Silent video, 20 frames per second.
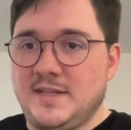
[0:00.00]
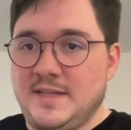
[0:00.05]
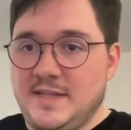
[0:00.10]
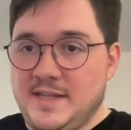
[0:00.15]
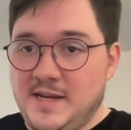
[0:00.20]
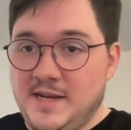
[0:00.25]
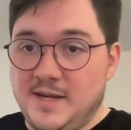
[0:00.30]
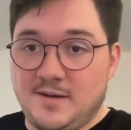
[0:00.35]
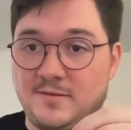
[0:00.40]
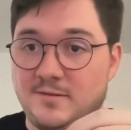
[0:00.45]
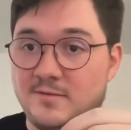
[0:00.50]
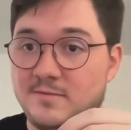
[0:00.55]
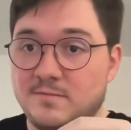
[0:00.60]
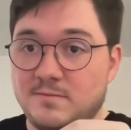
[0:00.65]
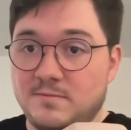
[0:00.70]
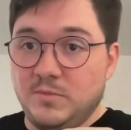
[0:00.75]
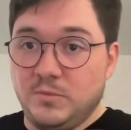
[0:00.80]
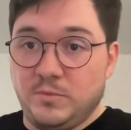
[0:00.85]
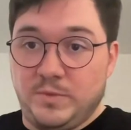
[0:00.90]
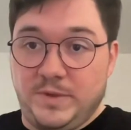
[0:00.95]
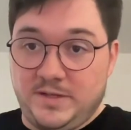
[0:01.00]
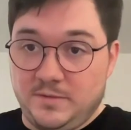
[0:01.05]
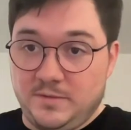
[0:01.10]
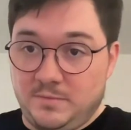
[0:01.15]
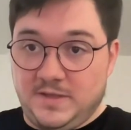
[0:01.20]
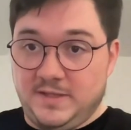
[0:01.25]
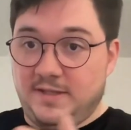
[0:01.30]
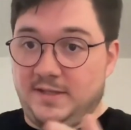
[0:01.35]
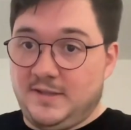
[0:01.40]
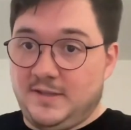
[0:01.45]
Now we
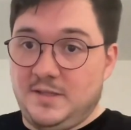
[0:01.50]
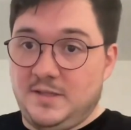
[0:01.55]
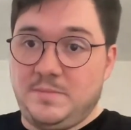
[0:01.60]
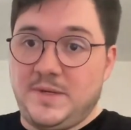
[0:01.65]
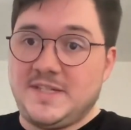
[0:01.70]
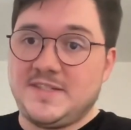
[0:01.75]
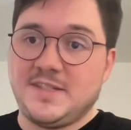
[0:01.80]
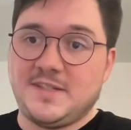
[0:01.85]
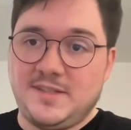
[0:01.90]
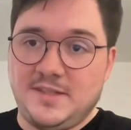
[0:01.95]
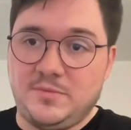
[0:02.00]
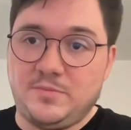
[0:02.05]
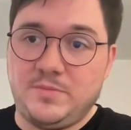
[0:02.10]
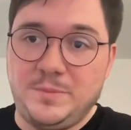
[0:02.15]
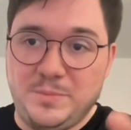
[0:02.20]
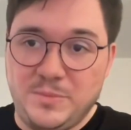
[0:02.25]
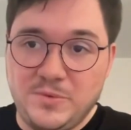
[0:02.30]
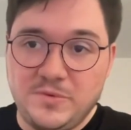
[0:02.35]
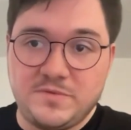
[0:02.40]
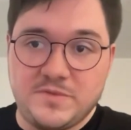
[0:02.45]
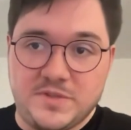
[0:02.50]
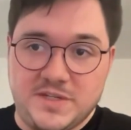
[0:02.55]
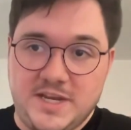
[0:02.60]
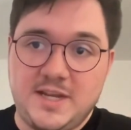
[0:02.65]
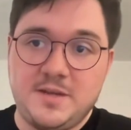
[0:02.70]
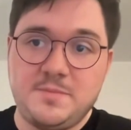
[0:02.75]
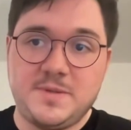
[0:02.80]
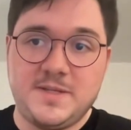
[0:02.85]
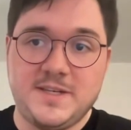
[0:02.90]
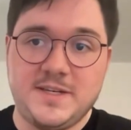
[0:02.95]
completely basically remove the
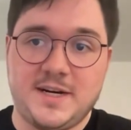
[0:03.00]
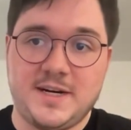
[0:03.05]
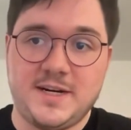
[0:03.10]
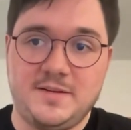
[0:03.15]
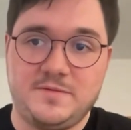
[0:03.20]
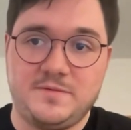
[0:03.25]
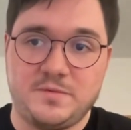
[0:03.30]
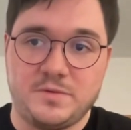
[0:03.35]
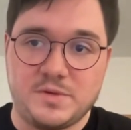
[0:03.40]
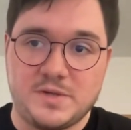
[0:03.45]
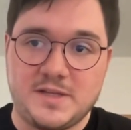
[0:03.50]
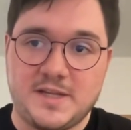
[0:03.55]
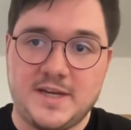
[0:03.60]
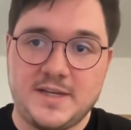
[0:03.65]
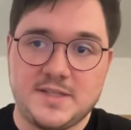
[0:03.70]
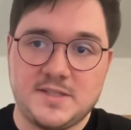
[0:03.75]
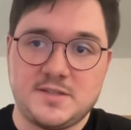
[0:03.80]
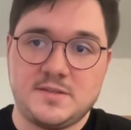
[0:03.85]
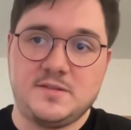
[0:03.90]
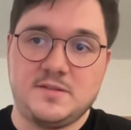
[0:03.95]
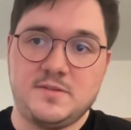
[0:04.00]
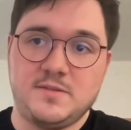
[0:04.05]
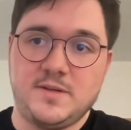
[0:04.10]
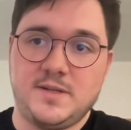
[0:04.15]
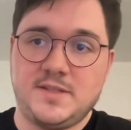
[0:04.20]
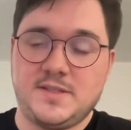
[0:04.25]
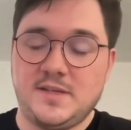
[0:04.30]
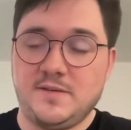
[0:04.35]
API for clients to do it.